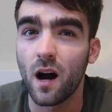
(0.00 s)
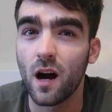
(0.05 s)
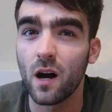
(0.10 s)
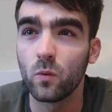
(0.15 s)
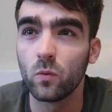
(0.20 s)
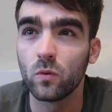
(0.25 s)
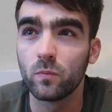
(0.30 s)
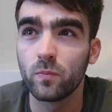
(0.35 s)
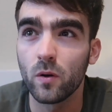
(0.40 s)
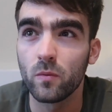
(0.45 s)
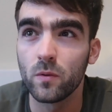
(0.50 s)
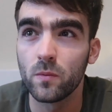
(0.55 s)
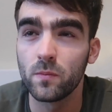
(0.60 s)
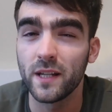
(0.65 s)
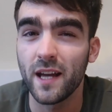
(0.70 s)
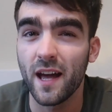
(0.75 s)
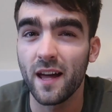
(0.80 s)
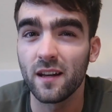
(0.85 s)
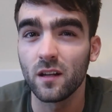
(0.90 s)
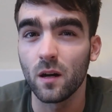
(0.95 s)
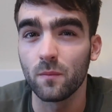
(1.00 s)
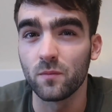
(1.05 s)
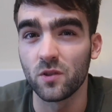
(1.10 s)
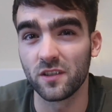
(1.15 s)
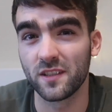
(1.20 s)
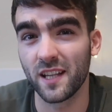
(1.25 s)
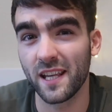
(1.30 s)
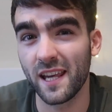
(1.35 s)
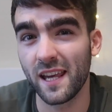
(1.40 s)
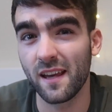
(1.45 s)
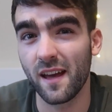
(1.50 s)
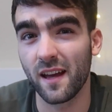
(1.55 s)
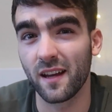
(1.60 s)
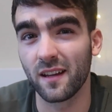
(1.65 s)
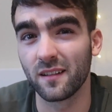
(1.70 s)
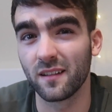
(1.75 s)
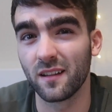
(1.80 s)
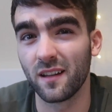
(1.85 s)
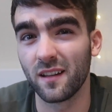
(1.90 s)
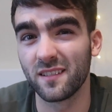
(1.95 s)
I will probably end up just
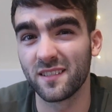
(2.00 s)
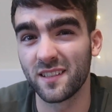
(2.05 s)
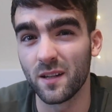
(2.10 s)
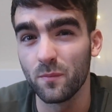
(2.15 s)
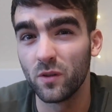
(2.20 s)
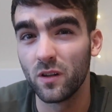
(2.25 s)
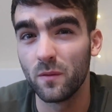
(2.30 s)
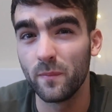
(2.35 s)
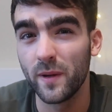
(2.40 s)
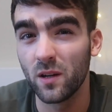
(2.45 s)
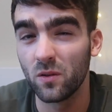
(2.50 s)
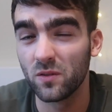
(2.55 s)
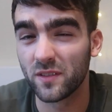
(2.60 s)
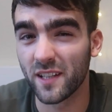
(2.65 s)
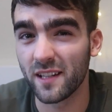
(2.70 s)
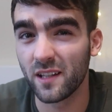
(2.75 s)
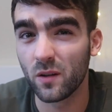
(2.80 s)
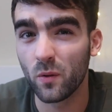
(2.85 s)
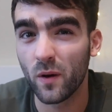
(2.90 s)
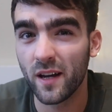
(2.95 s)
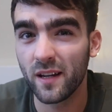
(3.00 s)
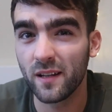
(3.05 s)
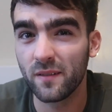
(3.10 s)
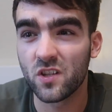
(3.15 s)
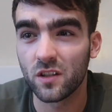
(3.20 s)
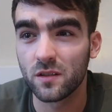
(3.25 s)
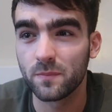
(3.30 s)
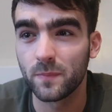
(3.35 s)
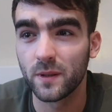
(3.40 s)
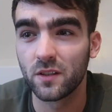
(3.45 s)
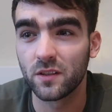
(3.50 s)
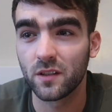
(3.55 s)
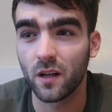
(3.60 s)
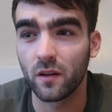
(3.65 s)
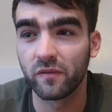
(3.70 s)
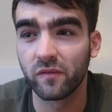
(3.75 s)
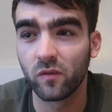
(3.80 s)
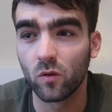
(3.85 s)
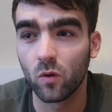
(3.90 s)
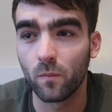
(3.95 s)
eating similar meals anyway, just because
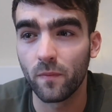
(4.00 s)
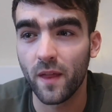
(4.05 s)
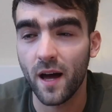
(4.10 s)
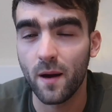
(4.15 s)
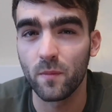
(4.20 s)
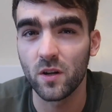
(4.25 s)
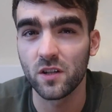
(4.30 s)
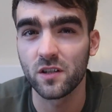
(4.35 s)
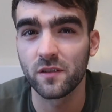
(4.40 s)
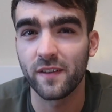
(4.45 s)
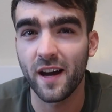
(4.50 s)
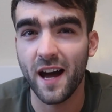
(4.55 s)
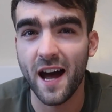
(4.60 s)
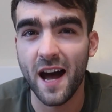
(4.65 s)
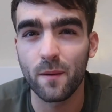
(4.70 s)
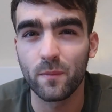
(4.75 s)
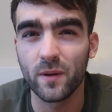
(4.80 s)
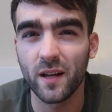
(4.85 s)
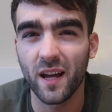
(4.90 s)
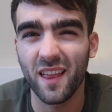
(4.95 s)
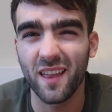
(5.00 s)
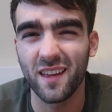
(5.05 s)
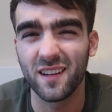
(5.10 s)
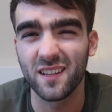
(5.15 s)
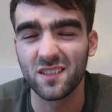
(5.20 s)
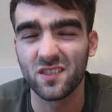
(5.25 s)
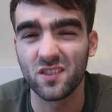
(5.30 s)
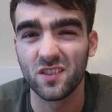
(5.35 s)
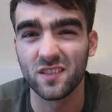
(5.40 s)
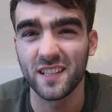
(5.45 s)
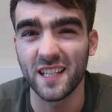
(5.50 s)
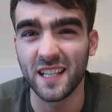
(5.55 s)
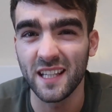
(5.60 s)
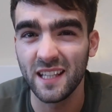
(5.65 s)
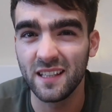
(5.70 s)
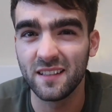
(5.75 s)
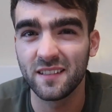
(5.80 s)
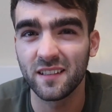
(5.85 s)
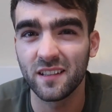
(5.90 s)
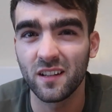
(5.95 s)
I've formed that much of a habit and it's just
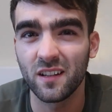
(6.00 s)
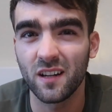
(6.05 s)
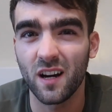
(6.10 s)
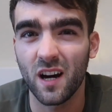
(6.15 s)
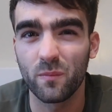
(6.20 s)
easier.